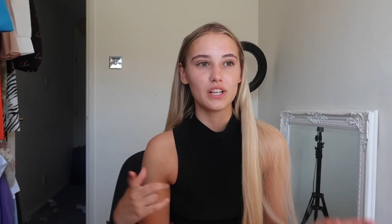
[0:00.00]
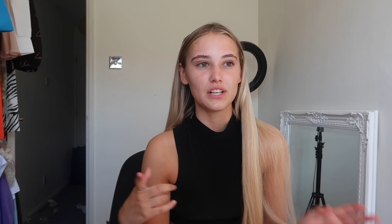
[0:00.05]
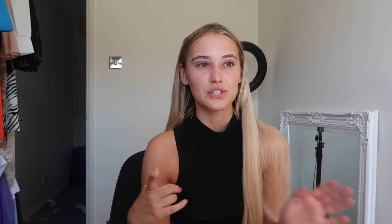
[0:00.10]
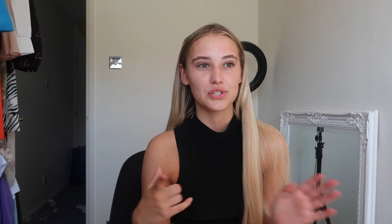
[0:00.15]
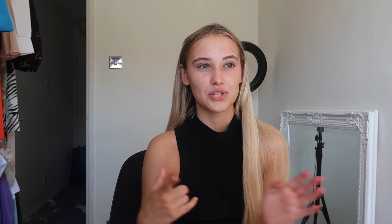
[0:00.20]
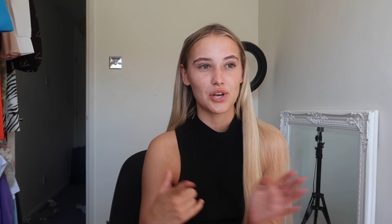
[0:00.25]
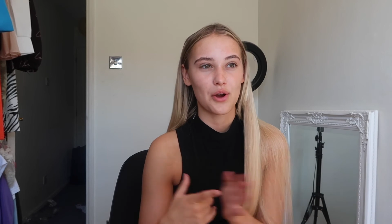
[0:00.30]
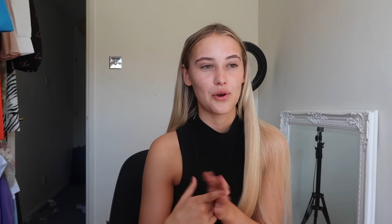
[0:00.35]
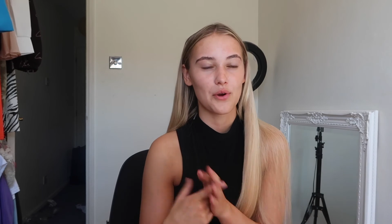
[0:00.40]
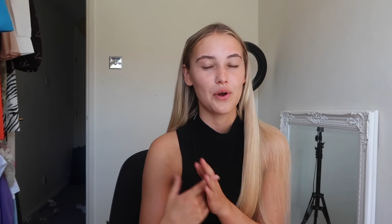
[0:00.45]

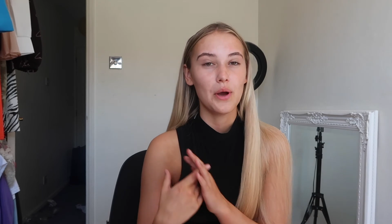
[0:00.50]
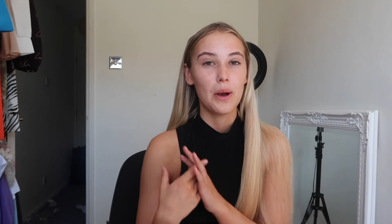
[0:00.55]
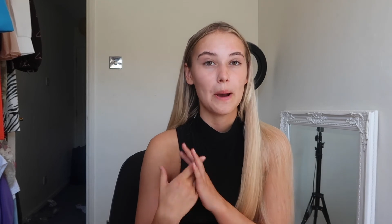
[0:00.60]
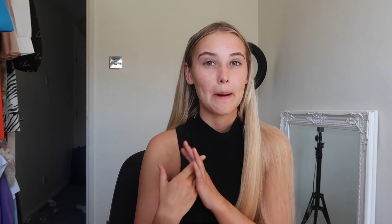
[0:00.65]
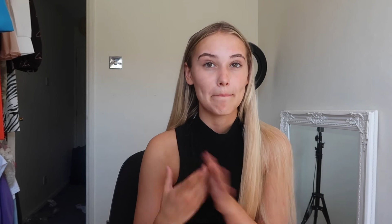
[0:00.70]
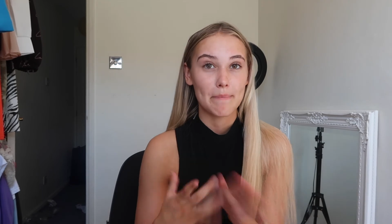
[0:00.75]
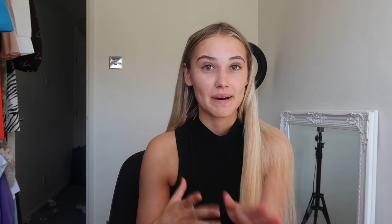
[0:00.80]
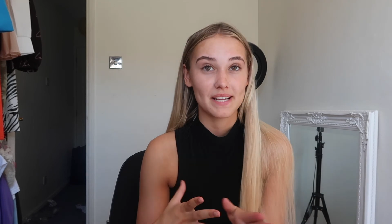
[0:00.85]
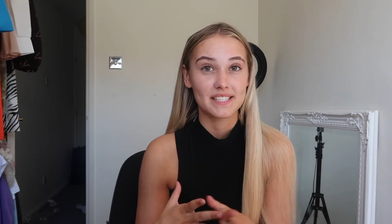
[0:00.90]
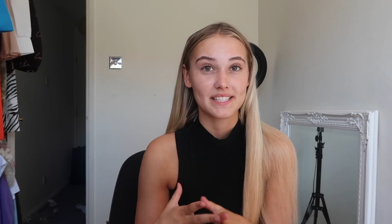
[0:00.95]
so
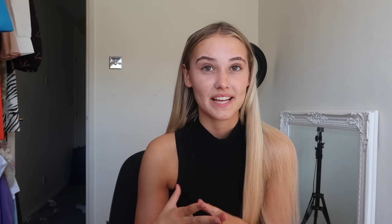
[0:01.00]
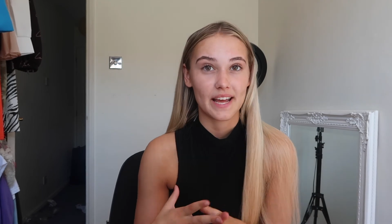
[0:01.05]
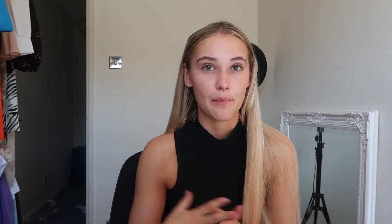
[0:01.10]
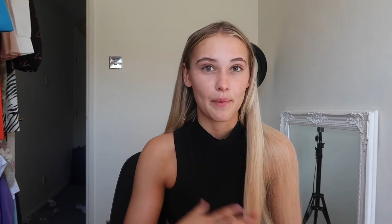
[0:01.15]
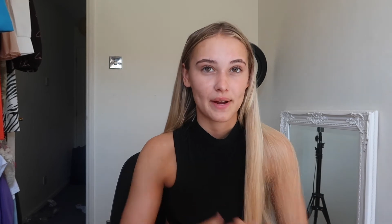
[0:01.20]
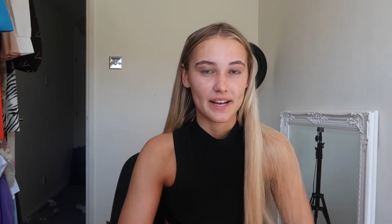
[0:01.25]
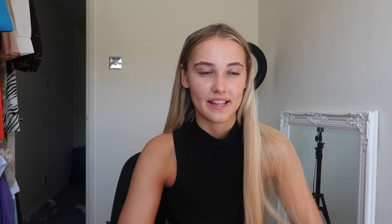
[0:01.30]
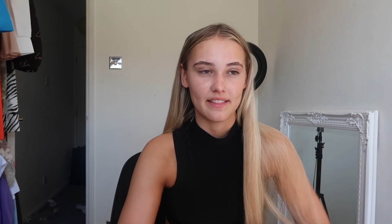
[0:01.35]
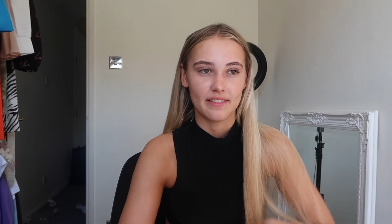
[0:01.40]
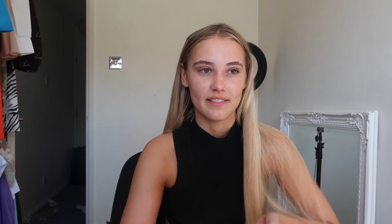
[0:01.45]
Monday
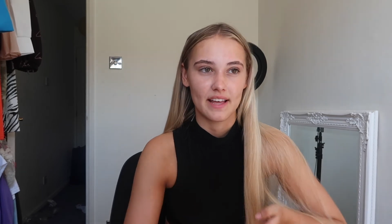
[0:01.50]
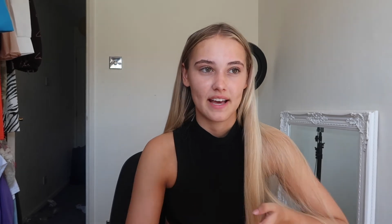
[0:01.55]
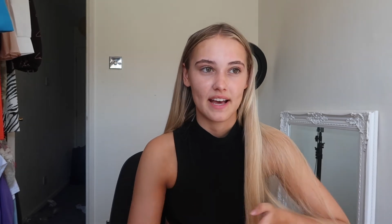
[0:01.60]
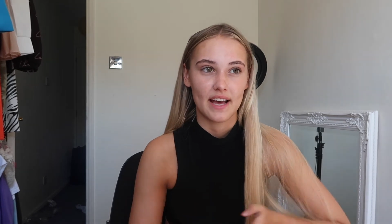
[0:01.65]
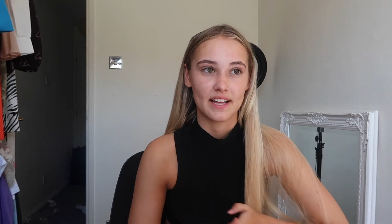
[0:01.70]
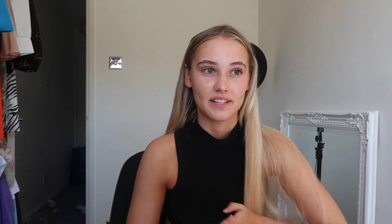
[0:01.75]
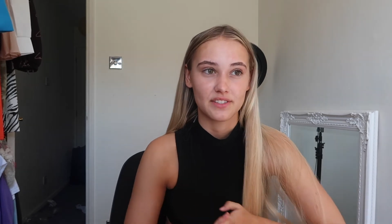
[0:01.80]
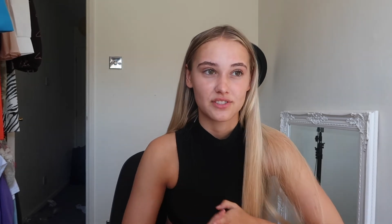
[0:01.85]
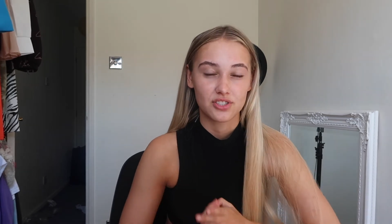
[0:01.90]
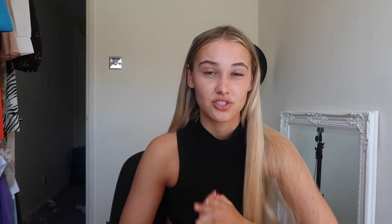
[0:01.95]
went in
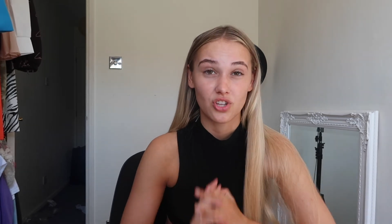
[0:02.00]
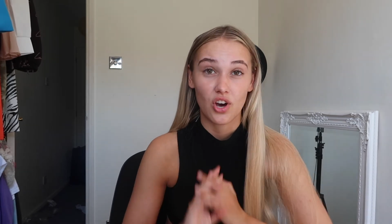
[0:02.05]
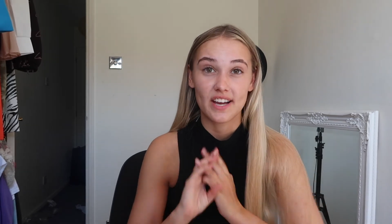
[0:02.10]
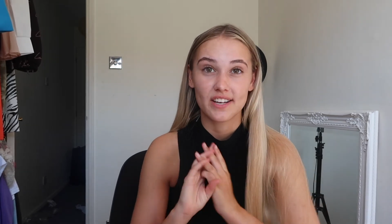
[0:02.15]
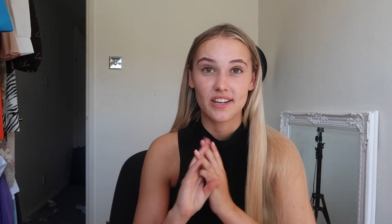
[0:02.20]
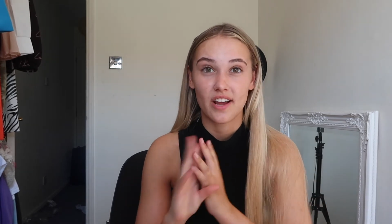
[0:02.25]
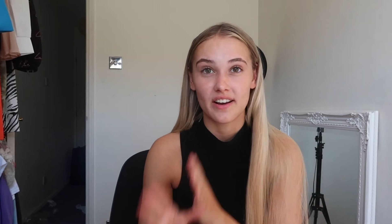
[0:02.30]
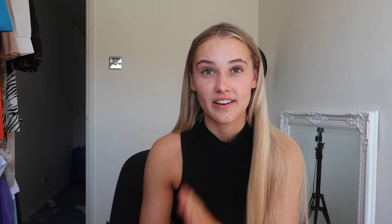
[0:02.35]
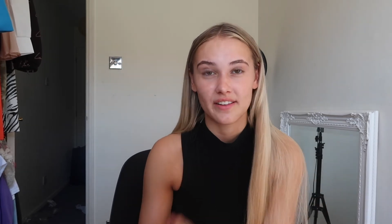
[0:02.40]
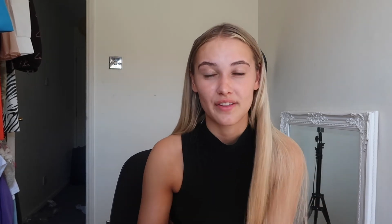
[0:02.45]
there, started
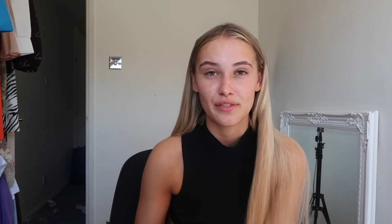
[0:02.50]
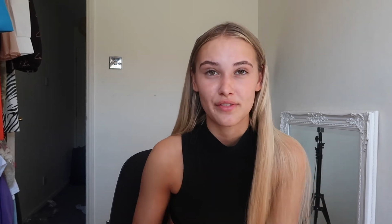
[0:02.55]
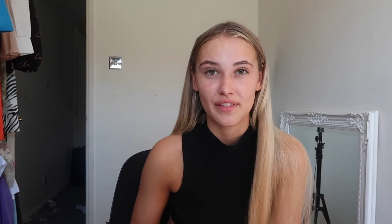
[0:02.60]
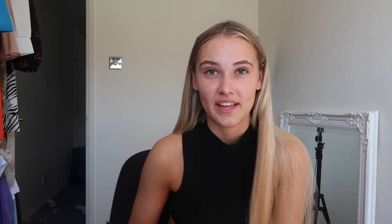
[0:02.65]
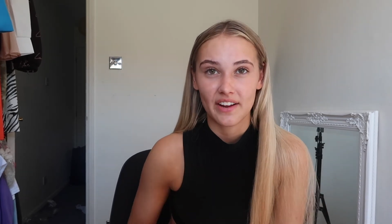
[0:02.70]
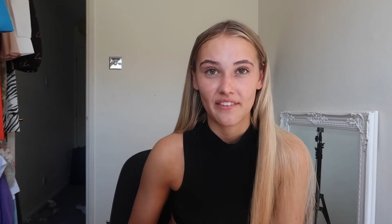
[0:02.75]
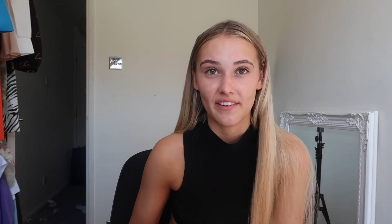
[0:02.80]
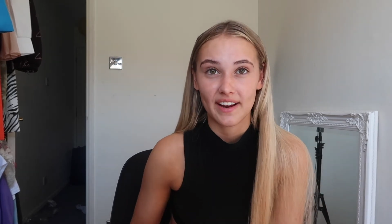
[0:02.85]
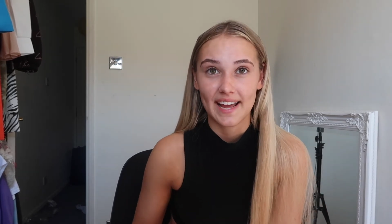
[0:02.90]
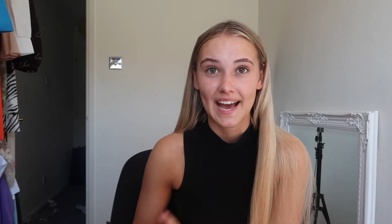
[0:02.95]
learning the
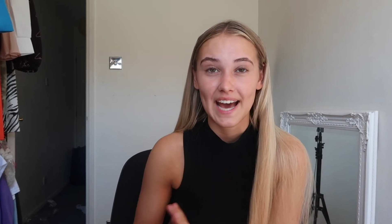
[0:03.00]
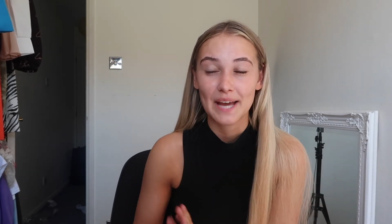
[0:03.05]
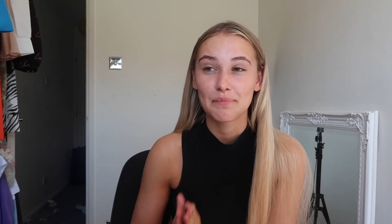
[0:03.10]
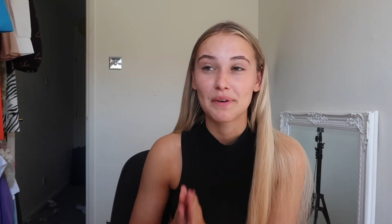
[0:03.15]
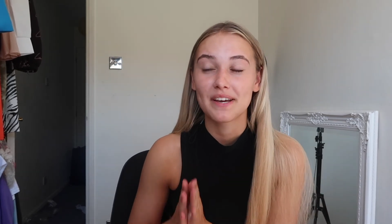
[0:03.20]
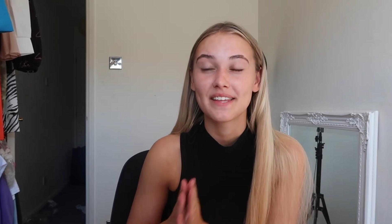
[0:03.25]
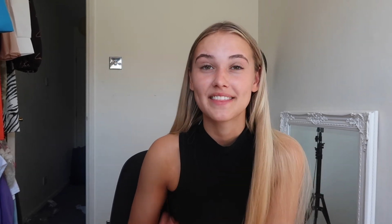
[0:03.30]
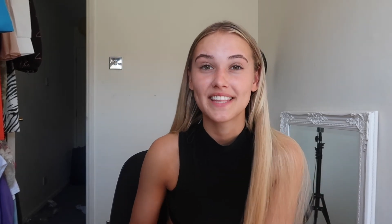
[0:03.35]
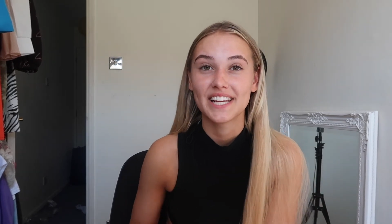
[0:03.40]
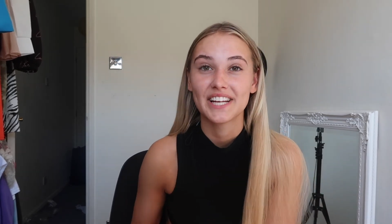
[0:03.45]
theory, had
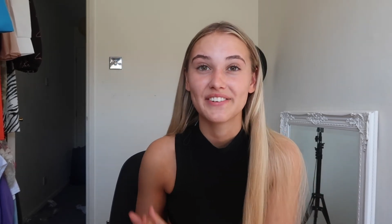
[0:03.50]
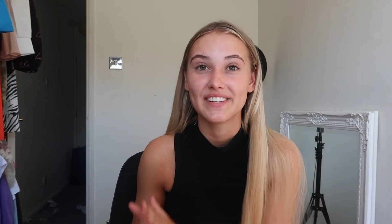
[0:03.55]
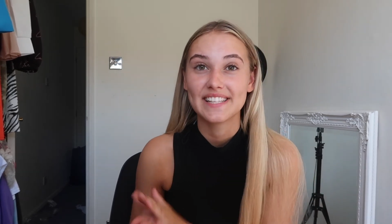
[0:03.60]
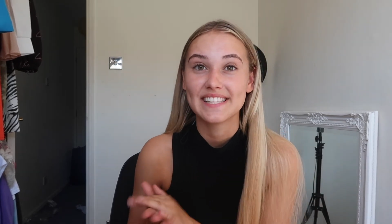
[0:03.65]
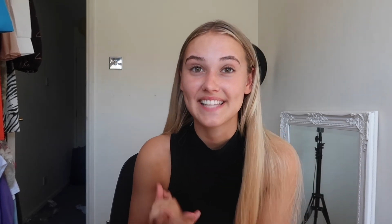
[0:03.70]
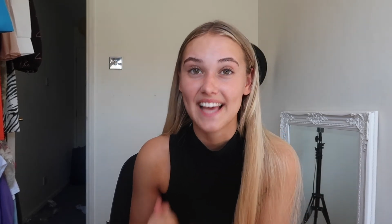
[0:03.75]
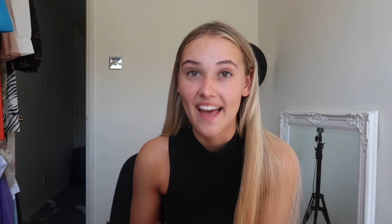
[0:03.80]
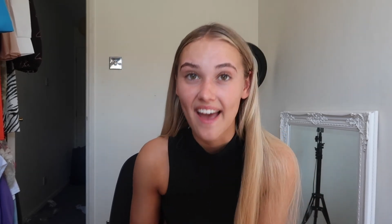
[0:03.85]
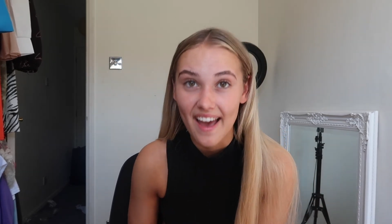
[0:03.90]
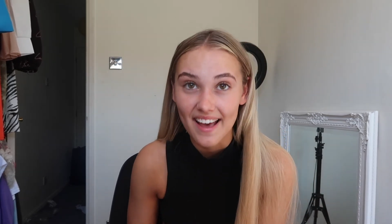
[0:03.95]
my theory
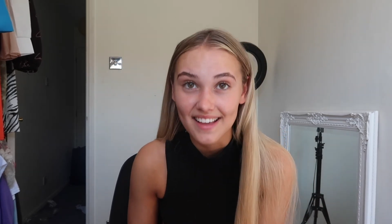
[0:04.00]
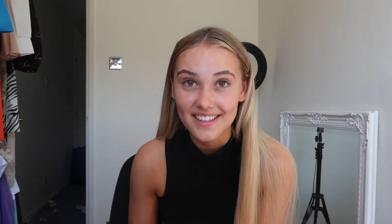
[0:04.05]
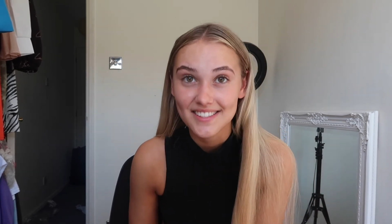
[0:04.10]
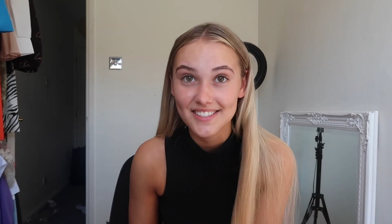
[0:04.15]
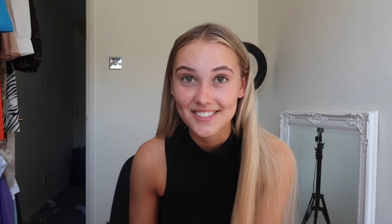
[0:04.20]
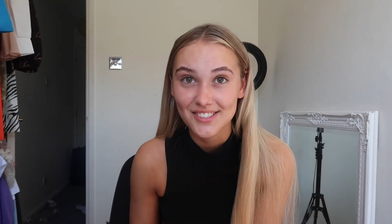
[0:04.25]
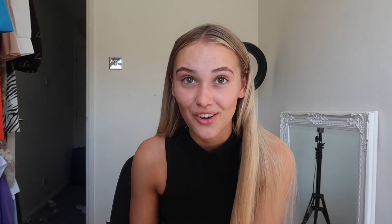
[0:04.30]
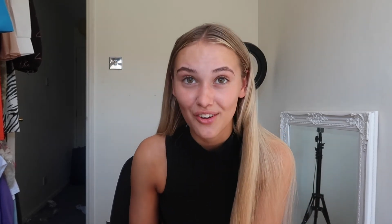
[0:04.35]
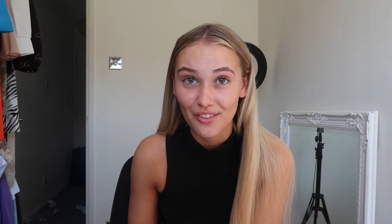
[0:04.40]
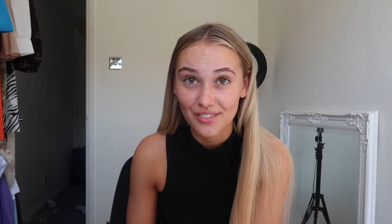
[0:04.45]

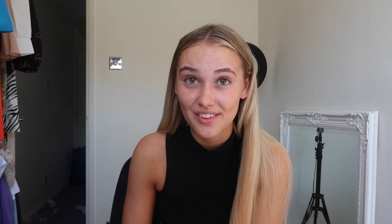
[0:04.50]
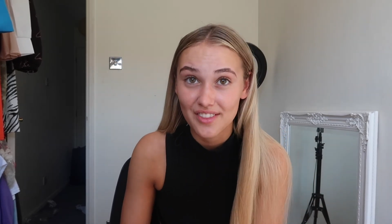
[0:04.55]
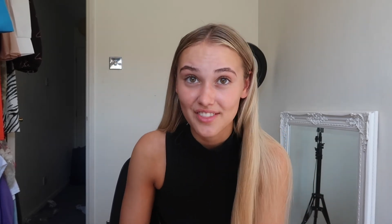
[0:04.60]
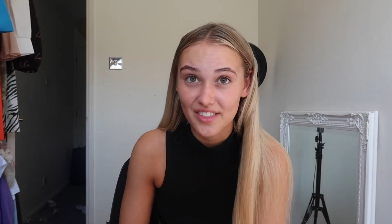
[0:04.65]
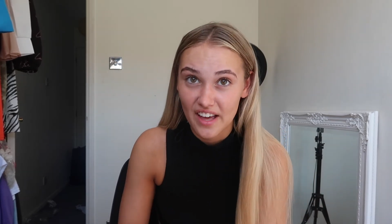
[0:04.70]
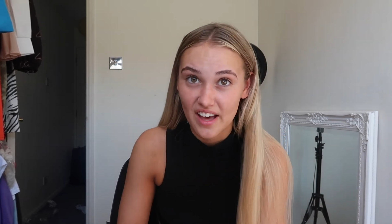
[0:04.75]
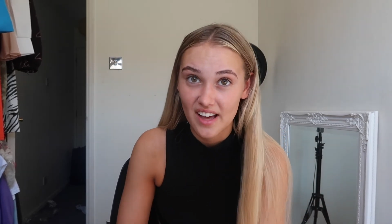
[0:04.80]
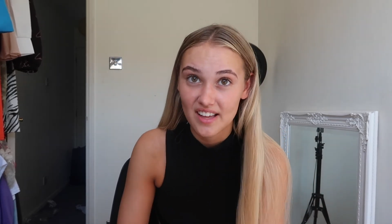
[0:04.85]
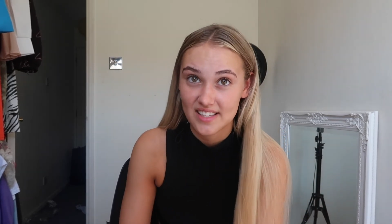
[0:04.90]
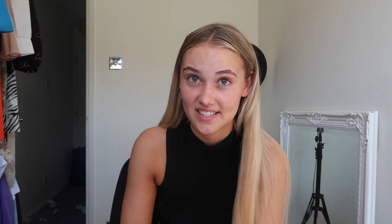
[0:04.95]
test on the
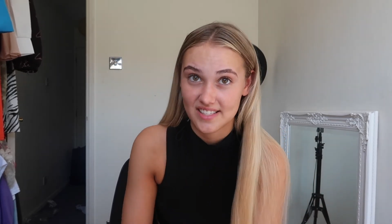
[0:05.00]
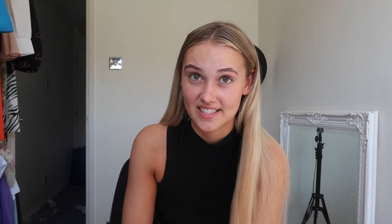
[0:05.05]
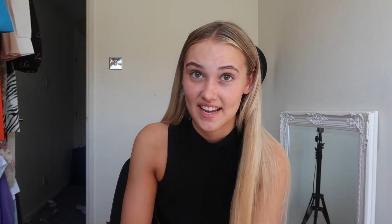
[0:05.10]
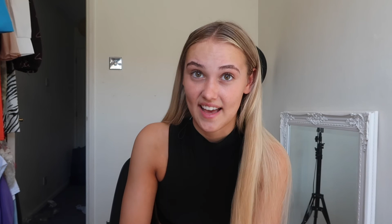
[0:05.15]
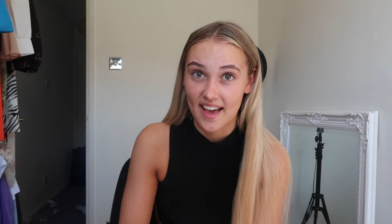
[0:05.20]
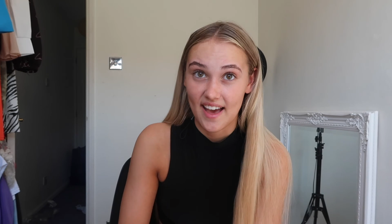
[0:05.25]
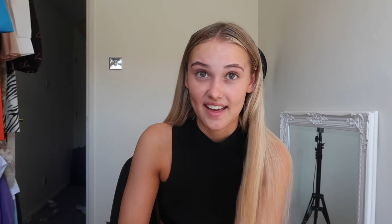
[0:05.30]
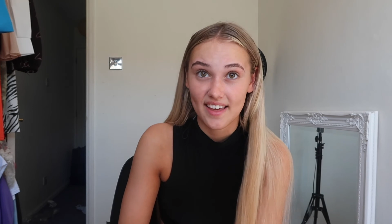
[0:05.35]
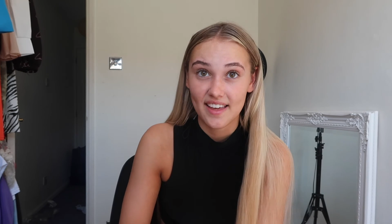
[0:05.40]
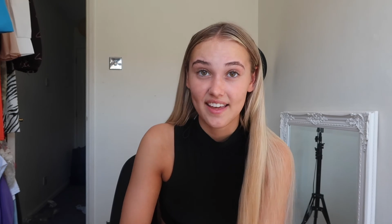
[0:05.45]

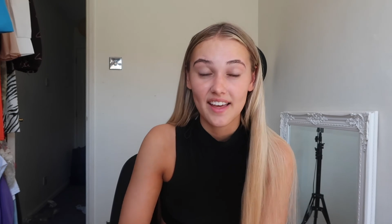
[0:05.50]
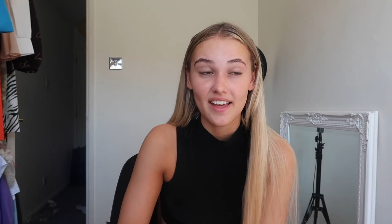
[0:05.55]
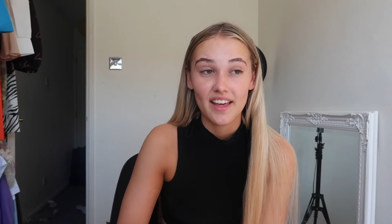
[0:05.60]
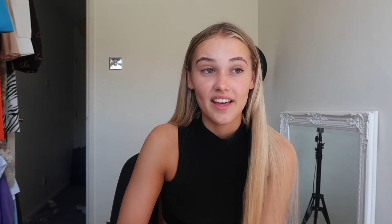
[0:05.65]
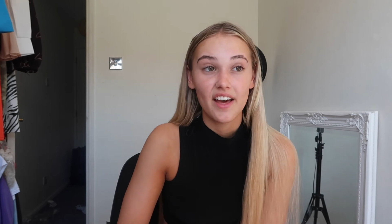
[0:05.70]
Thursday.